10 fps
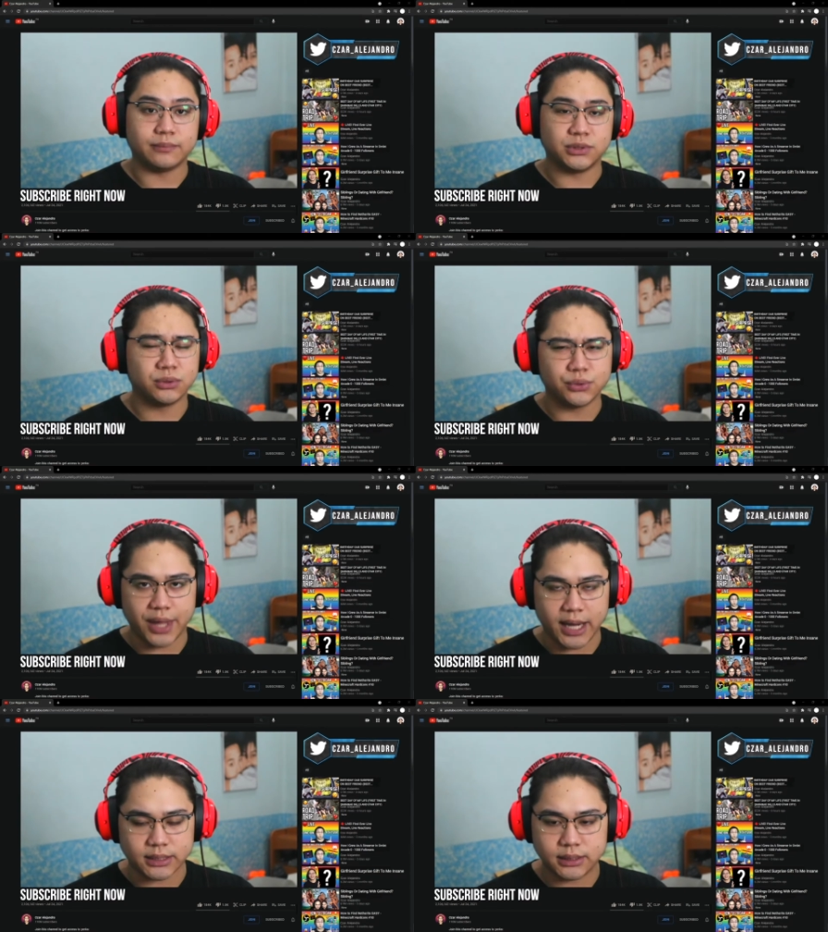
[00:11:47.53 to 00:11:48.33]
Don't do
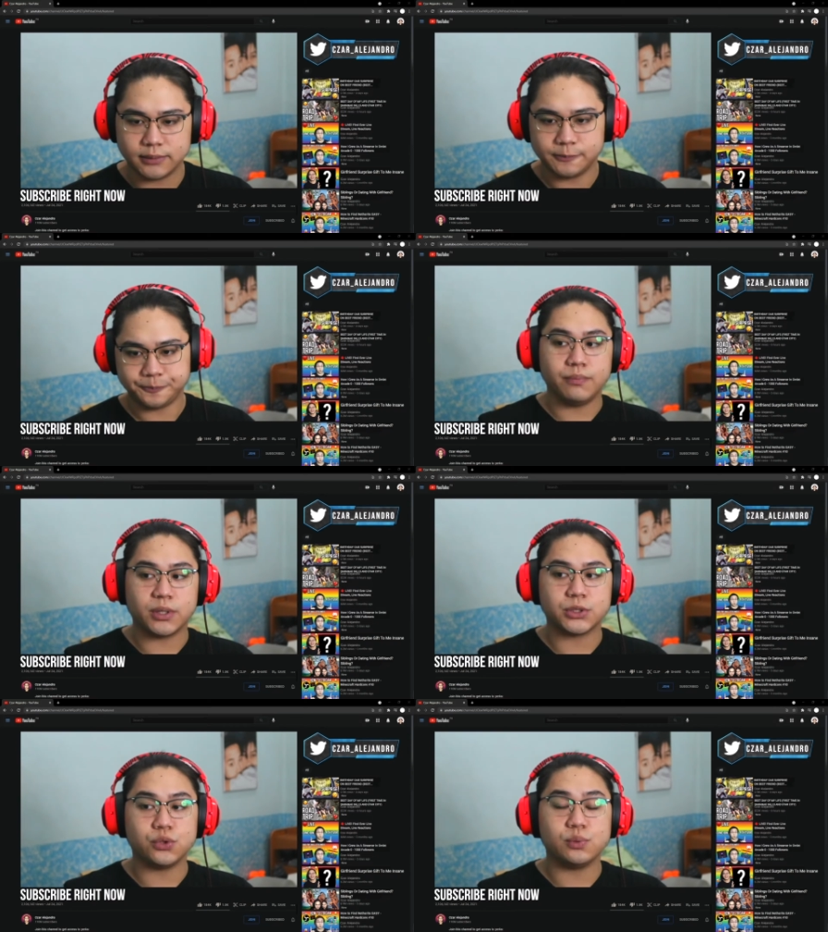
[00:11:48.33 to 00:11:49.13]
that,
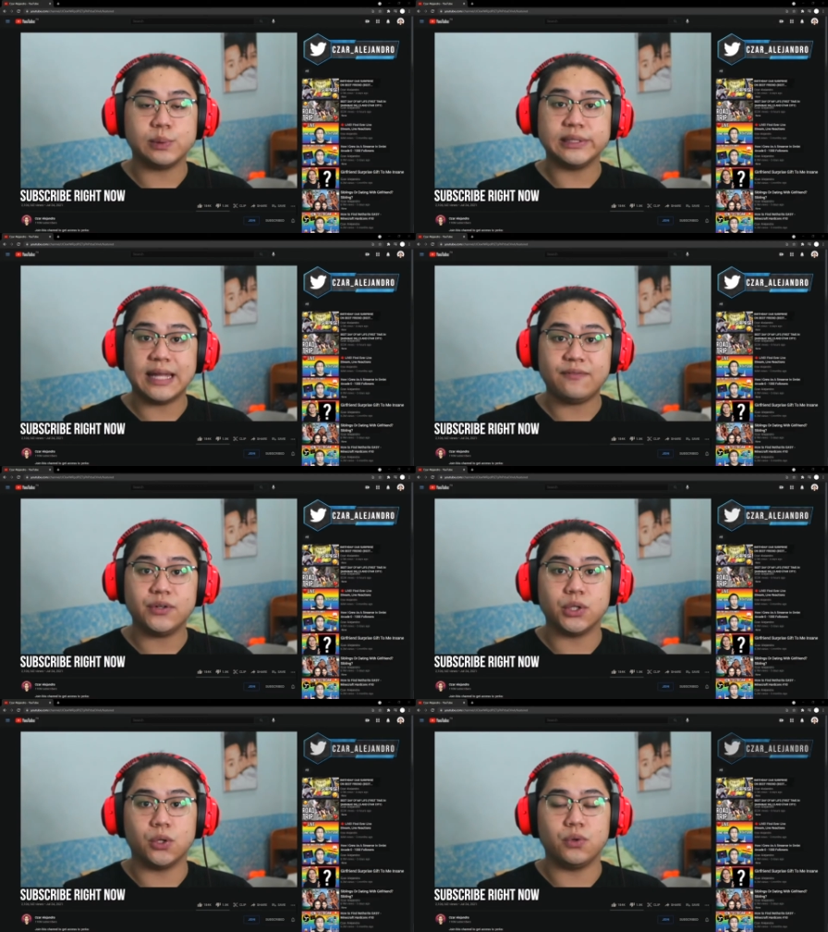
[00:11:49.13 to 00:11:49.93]
because you will never
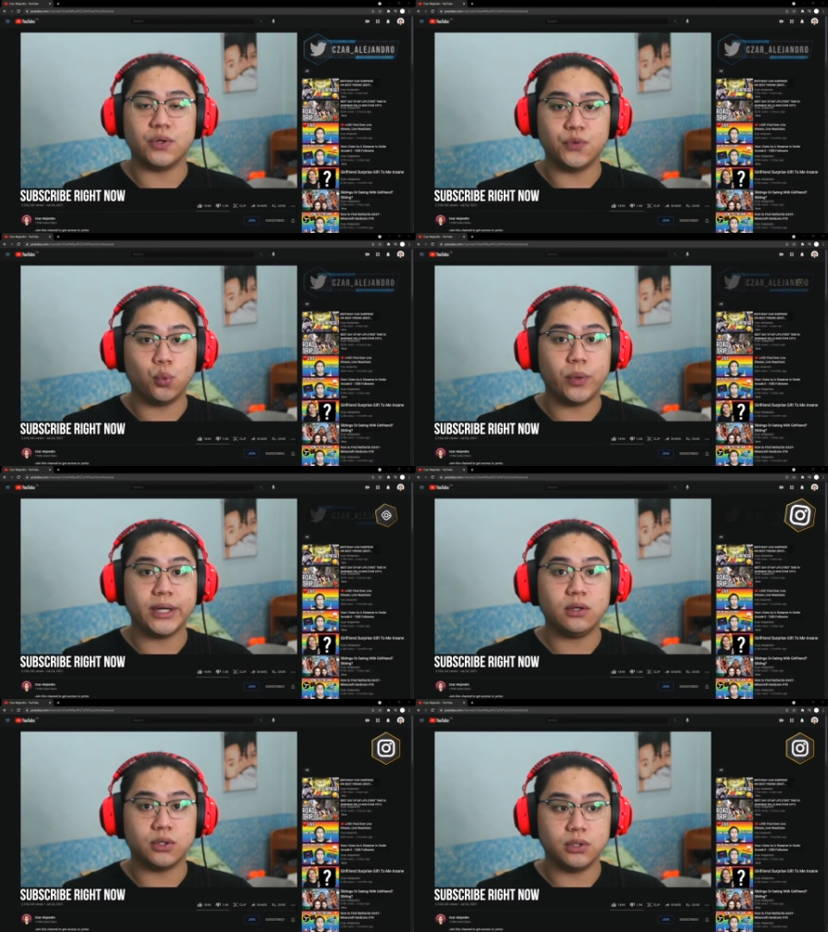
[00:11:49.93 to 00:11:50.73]
know if you
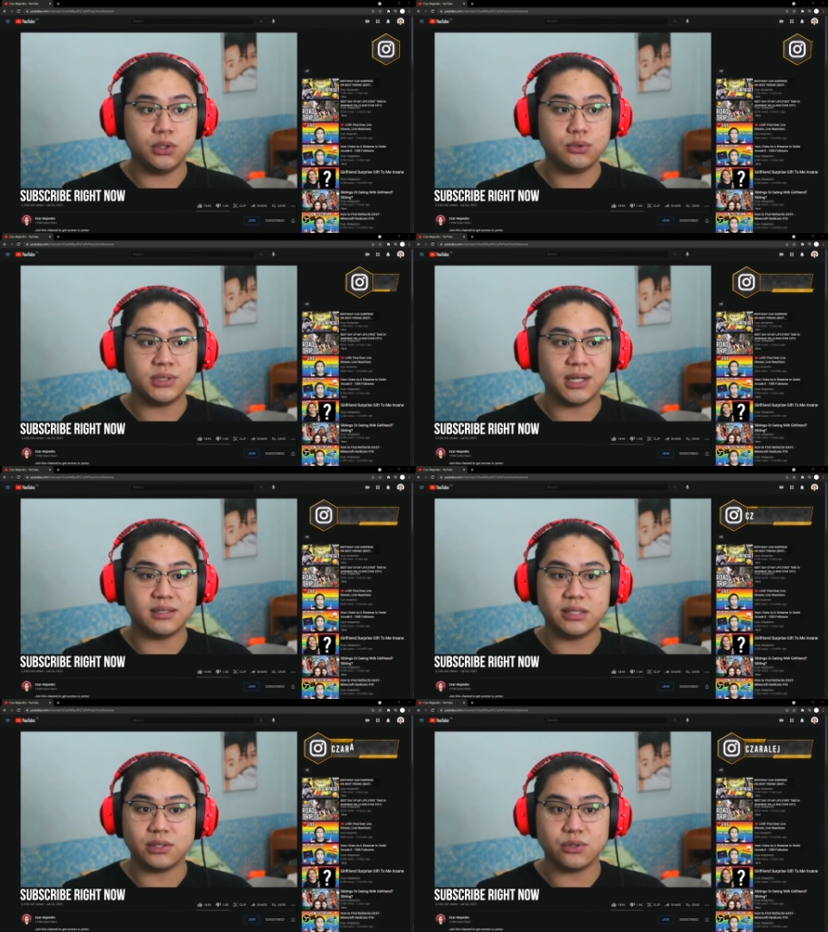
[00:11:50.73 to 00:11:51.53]
win or lose
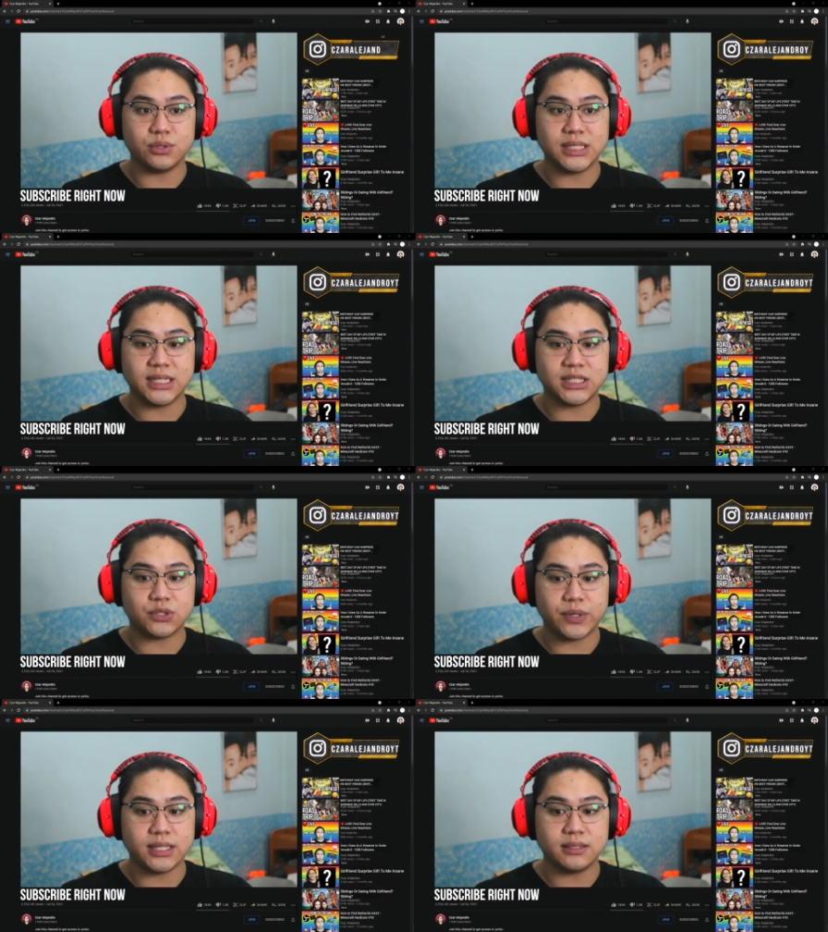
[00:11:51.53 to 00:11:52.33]
until you see the
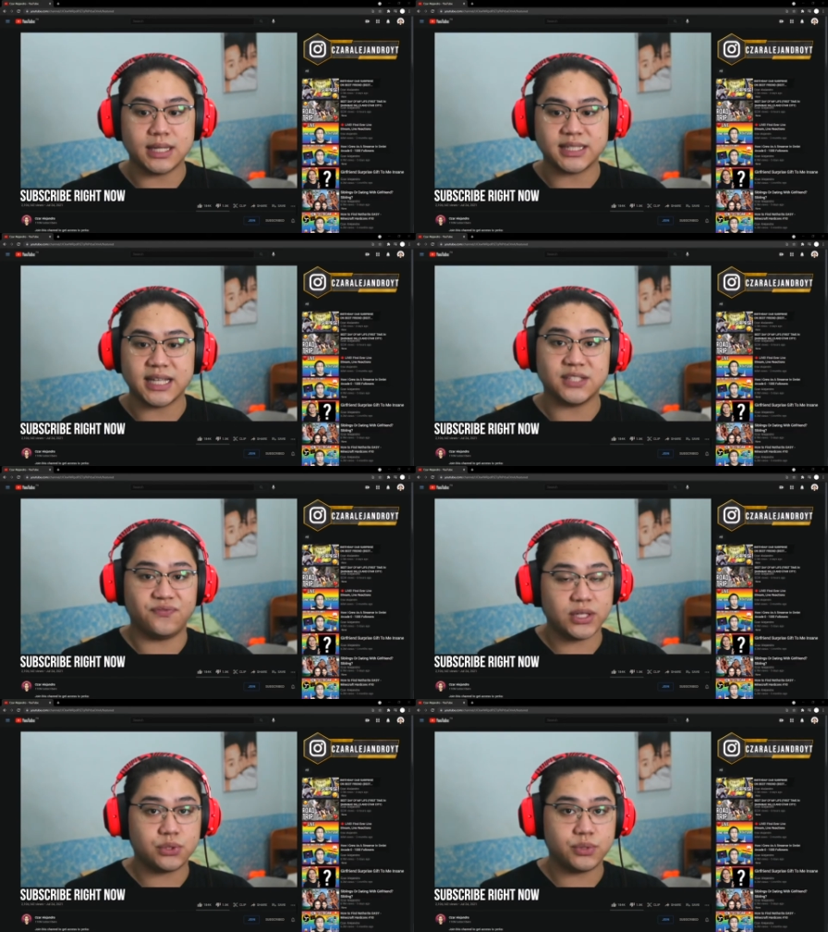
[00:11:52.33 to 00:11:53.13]
screen that says
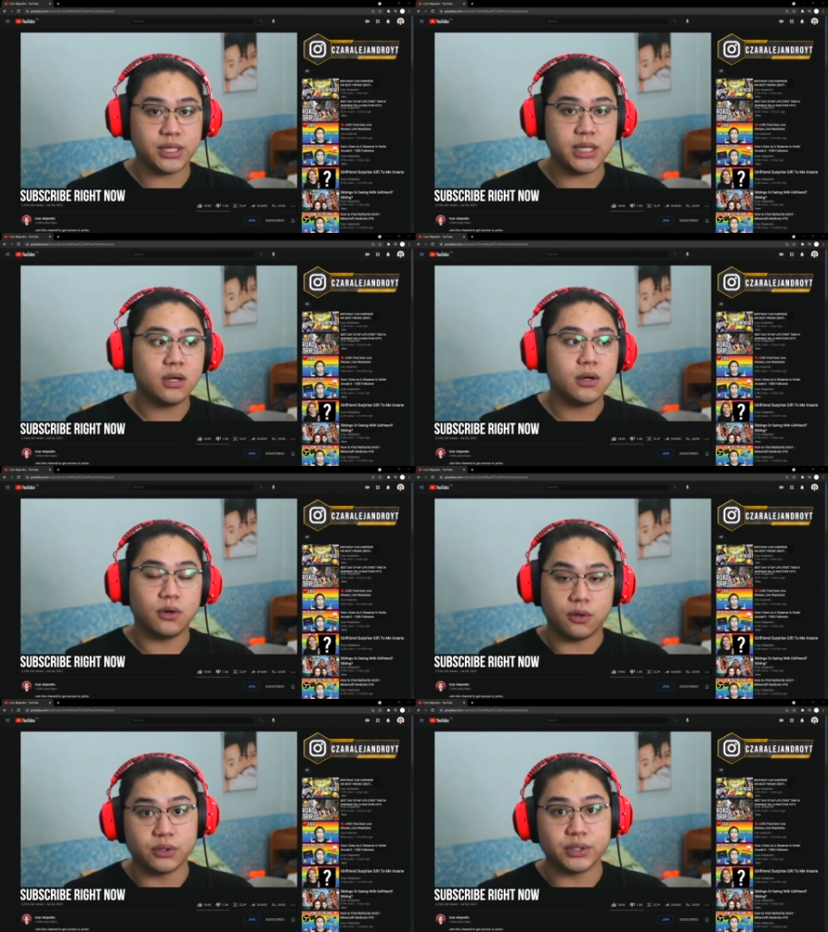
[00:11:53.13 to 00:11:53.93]
victory
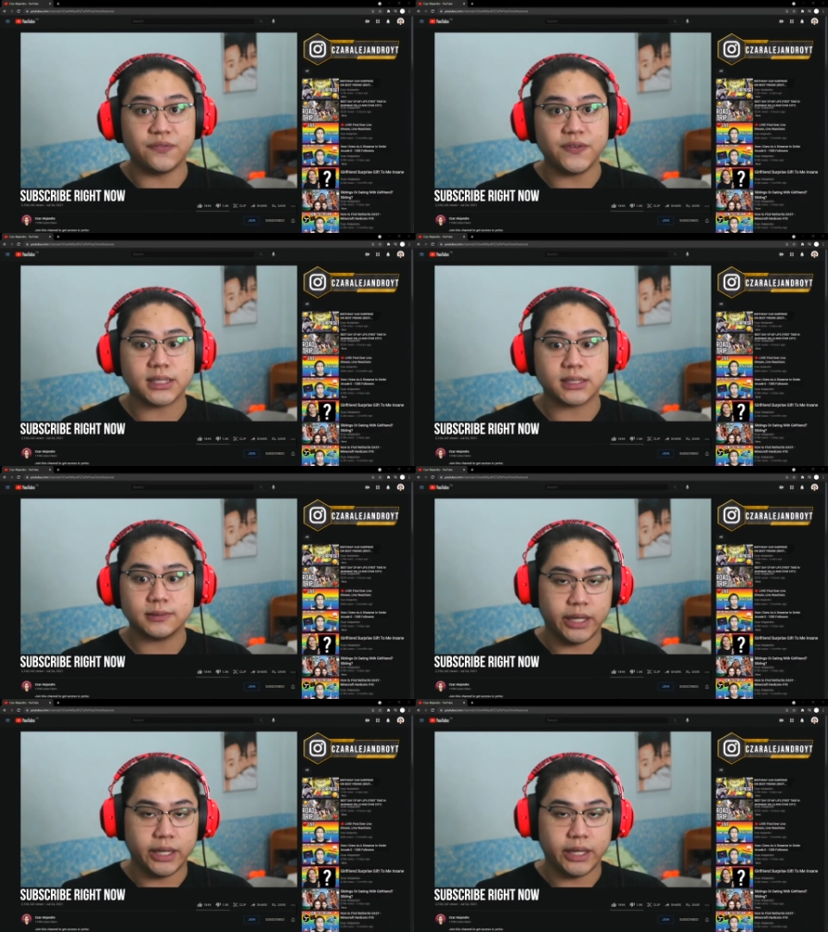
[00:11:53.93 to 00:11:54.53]
or defeat.